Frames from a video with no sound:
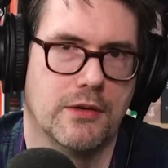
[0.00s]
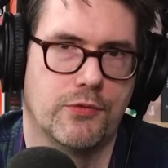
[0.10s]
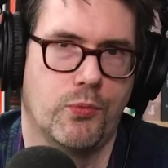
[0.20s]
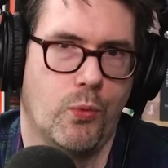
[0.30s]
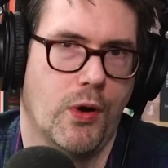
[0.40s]

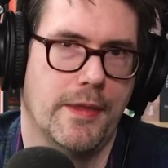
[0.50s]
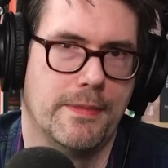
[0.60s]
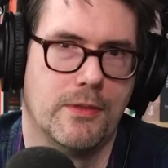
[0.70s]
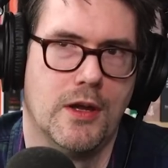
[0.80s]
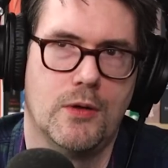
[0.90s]
of what,
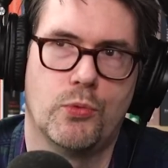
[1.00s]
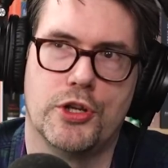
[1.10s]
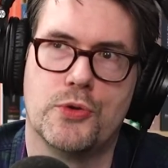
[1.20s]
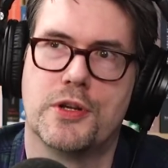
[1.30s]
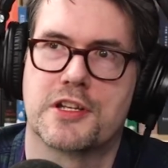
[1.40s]

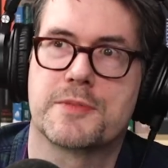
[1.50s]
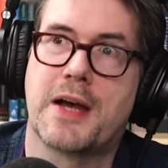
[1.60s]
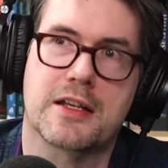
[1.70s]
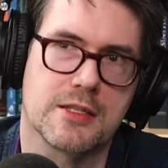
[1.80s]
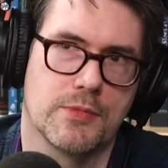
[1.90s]
what you would
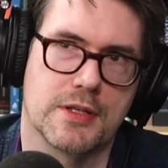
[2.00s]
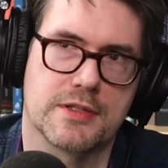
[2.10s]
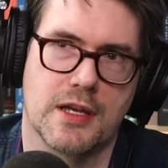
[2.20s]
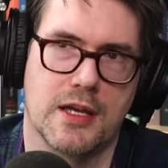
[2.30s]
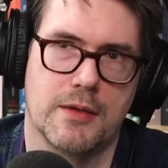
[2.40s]
expect someone to
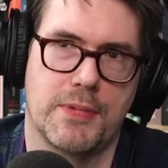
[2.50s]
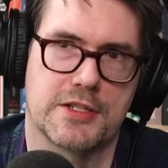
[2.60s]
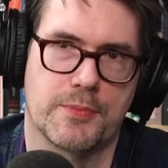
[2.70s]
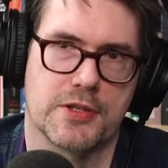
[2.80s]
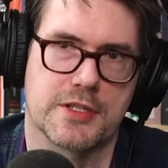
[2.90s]
say
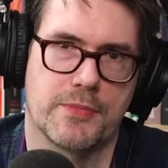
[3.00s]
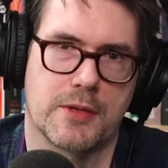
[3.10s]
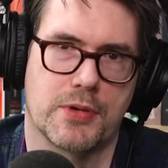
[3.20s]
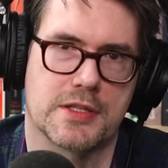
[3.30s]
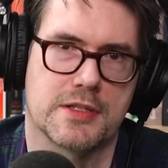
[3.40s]
based upon
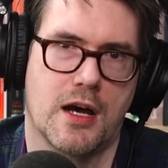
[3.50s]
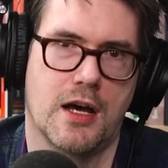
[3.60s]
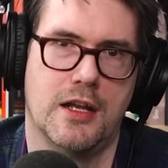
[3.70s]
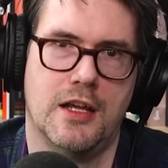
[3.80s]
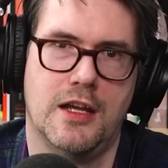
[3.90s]
something, but it's
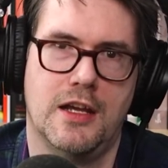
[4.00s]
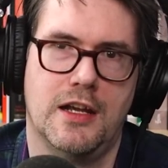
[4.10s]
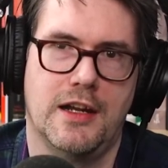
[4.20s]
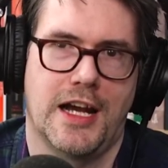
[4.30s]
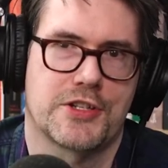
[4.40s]
not
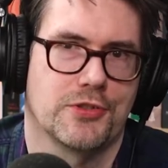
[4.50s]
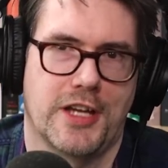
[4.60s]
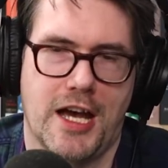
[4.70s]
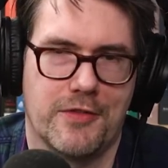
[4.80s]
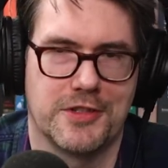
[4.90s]
actually
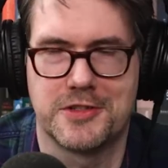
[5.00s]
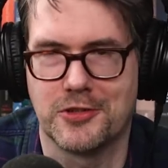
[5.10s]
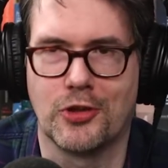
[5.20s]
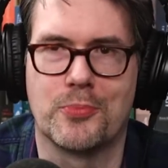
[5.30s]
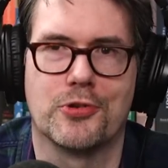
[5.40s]
have a
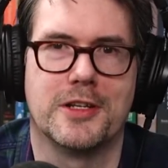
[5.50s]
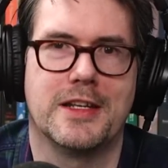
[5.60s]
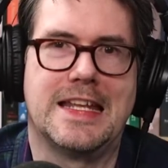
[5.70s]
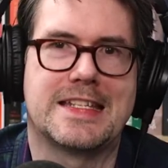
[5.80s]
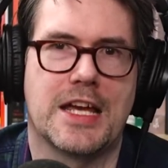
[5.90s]
deliberate
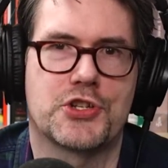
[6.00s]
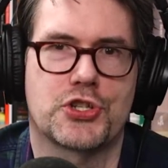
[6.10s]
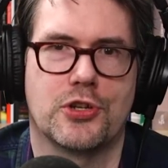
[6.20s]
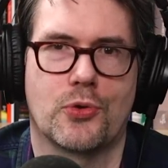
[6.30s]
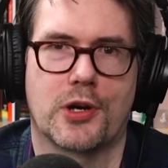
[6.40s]

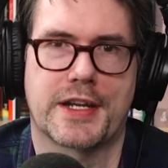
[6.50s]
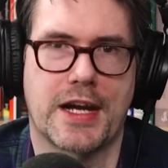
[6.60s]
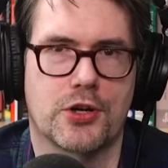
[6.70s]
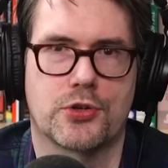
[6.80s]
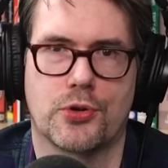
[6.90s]
intention or a
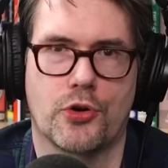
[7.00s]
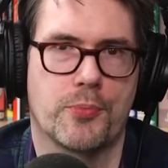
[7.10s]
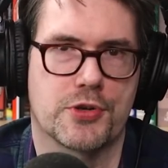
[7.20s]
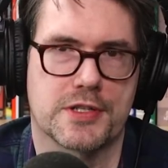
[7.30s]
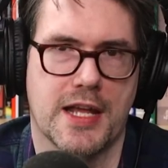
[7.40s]
character or a
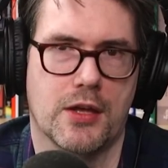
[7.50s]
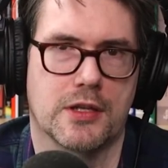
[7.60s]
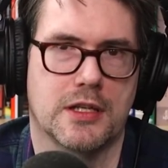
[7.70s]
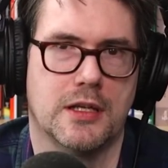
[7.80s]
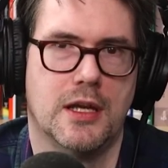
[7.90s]

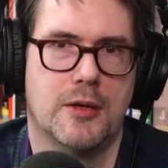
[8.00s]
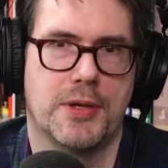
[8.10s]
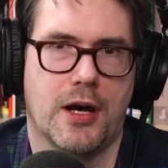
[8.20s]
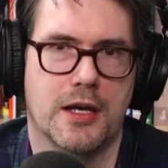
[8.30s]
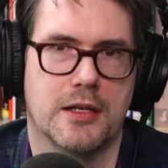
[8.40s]
personality
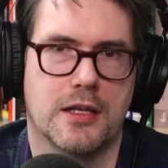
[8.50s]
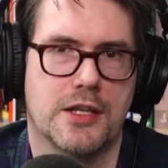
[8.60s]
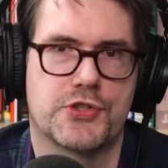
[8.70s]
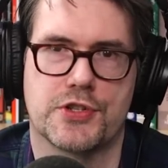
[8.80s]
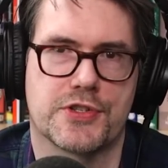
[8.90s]
behind it.
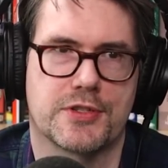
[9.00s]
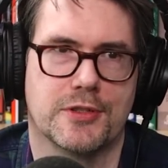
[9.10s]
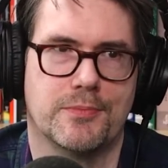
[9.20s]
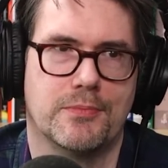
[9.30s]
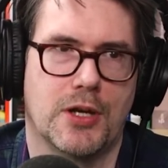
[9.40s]
It's just
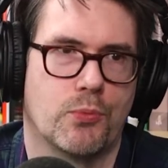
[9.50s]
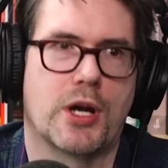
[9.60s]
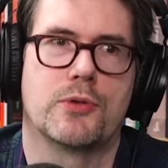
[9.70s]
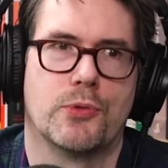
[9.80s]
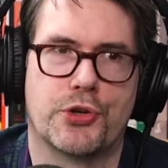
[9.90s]
a, a,
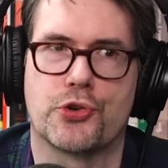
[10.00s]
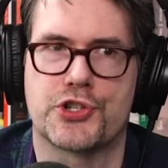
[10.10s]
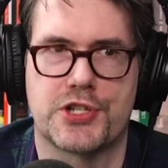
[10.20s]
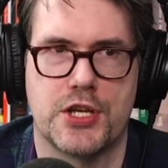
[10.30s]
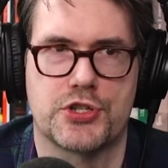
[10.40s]
re a
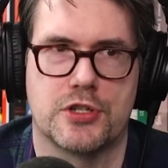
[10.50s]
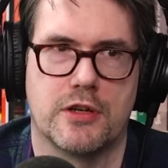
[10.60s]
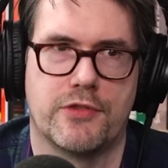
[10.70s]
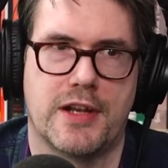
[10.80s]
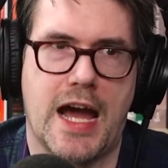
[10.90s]
regurgitation
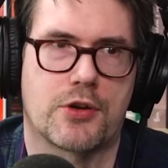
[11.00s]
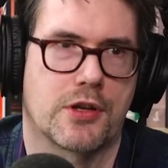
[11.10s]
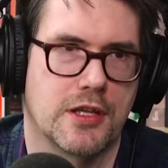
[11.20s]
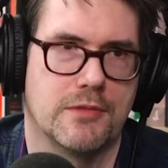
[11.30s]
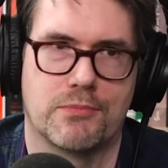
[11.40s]
of an
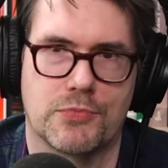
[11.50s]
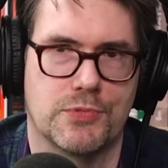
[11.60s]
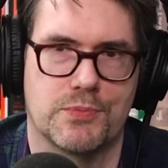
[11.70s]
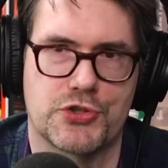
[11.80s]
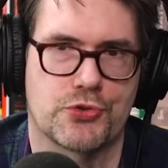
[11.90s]
aggregate
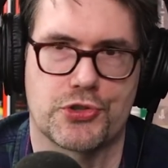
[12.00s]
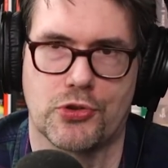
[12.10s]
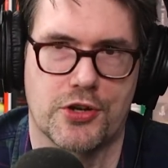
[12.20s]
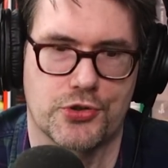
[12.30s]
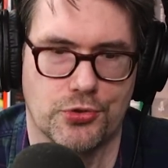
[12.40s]

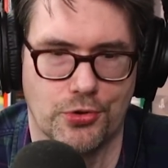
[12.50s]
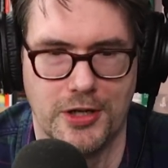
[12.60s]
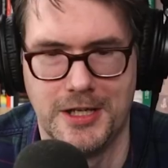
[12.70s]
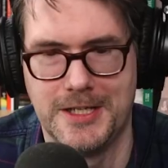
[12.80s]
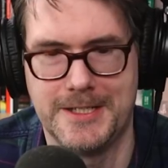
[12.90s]
sociological
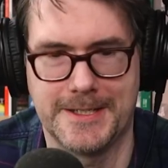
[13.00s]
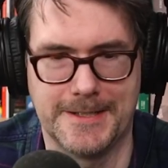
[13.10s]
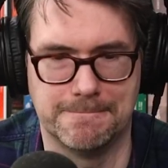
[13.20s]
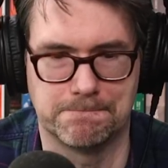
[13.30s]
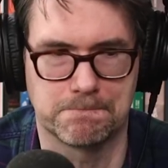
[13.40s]

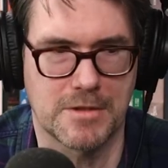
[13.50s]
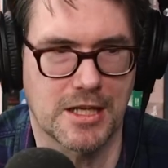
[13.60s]
um,